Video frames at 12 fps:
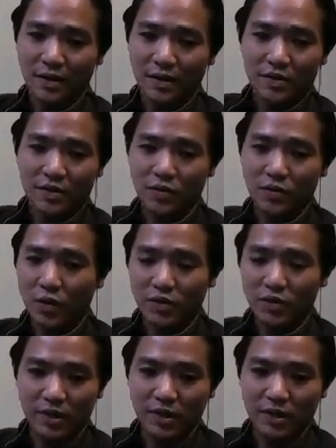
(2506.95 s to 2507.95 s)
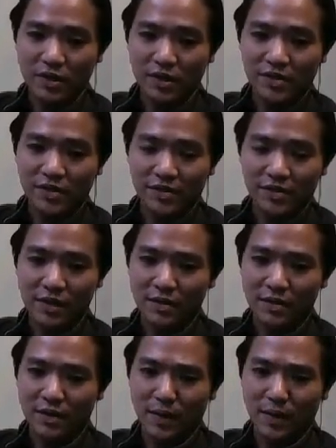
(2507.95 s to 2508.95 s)
So once we're in the site,
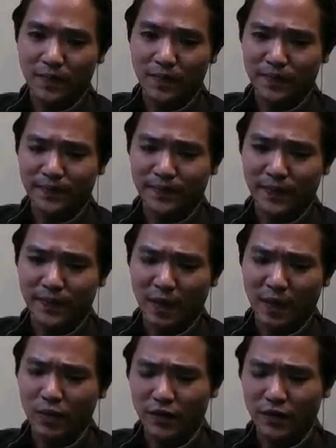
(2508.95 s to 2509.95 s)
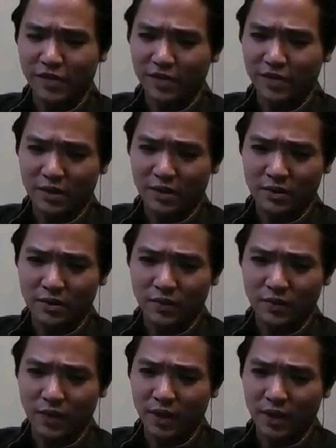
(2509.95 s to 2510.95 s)
I believe you just need to
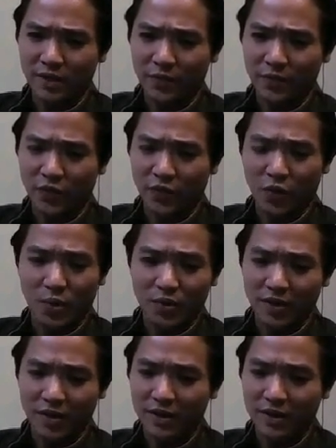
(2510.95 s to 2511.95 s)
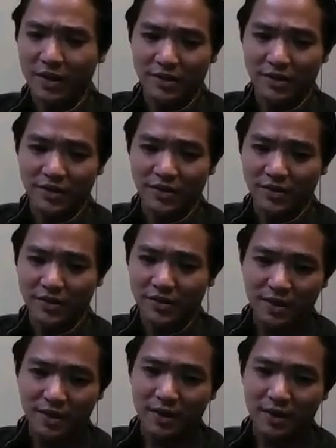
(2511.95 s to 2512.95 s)
fill in some forms and then just
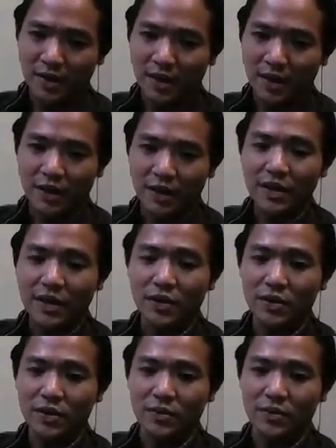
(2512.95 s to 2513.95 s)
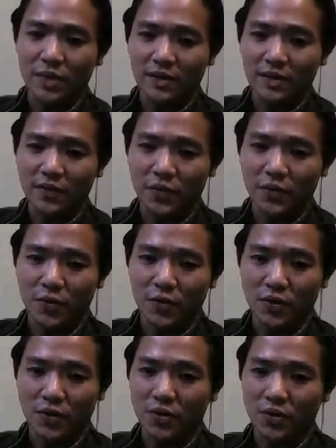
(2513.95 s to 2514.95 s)
hit the download button for
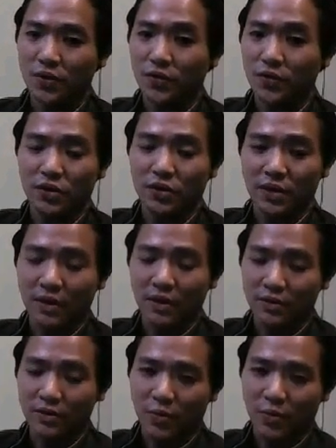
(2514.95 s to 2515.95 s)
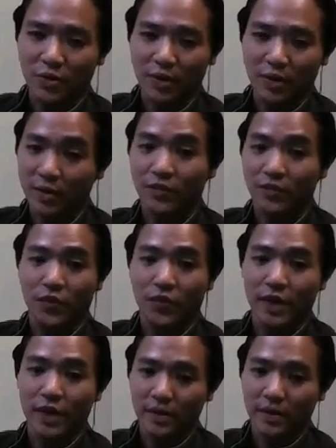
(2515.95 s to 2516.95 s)
you to download their program. It's
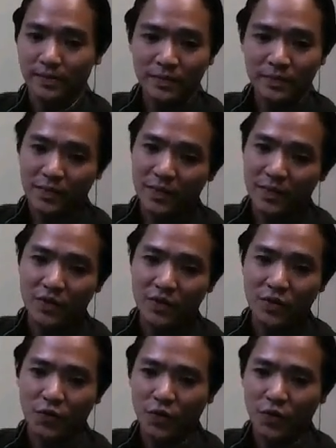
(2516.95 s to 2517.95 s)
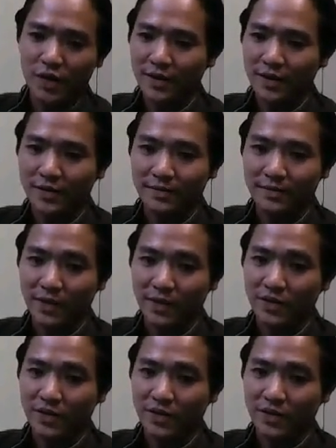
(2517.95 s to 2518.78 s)
free. It's all free, and